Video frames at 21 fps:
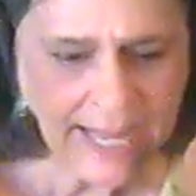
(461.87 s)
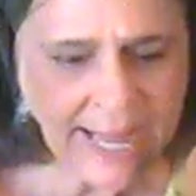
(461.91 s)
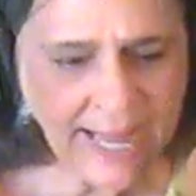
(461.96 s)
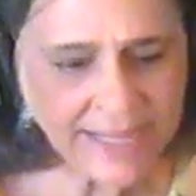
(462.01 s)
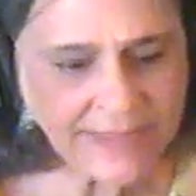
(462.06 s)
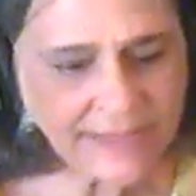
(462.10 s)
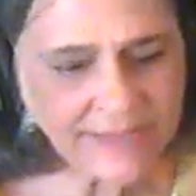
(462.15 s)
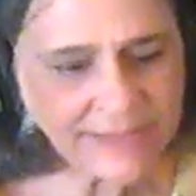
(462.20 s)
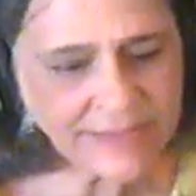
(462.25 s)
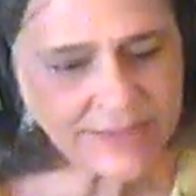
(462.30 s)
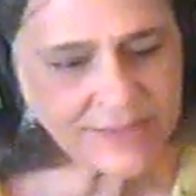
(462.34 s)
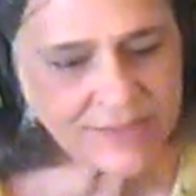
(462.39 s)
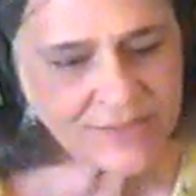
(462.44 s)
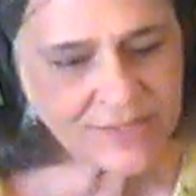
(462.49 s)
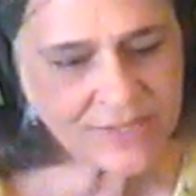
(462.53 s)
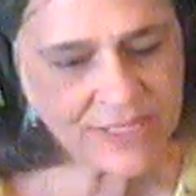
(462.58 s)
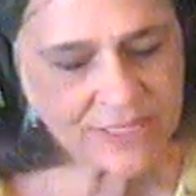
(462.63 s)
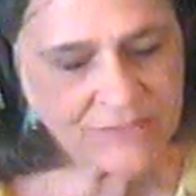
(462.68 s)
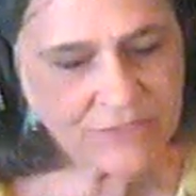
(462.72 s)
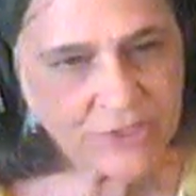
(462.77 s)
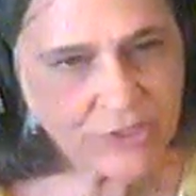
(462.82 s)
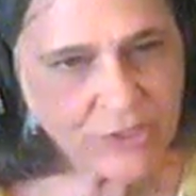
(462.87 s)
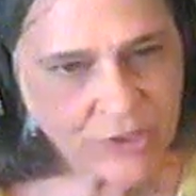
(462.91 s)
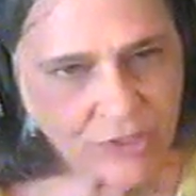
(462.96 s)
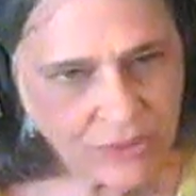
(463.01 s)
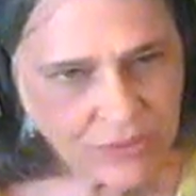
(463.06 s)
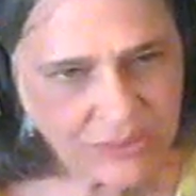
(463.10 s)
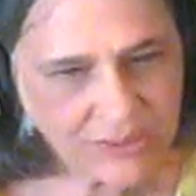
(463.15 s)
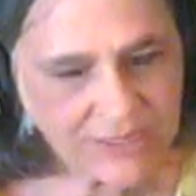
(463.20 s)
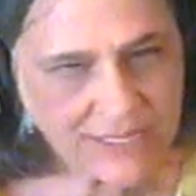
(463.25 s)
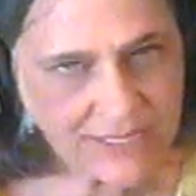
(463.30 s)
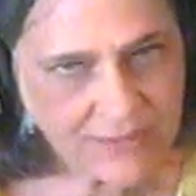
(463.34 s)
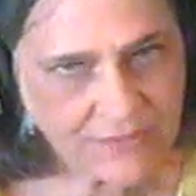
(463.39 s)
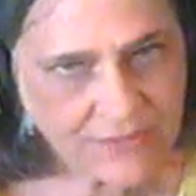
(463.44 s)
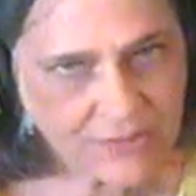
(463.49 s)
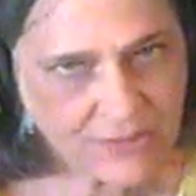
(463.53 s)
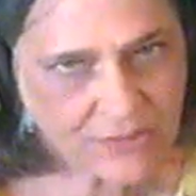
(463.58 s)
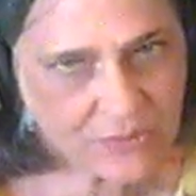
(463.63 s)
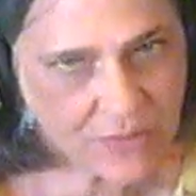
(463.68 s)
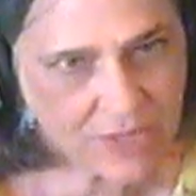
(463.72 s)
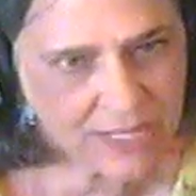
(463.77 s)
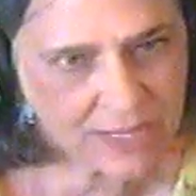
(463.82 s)
And it's given her relief
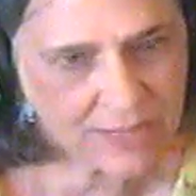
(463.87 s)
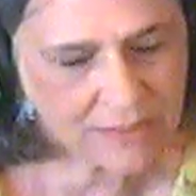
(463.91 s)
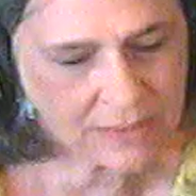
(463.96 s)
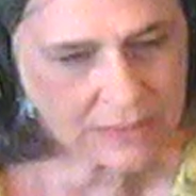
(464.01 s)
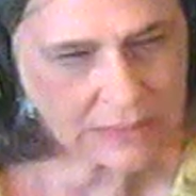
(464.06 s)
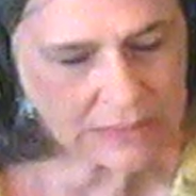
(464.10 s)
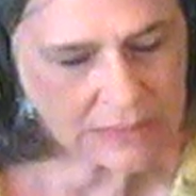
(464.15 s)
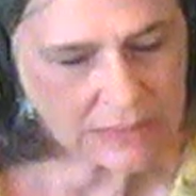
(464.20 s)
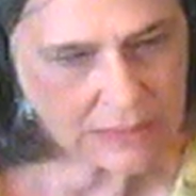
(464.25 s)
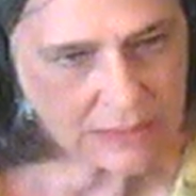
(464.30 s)
as well.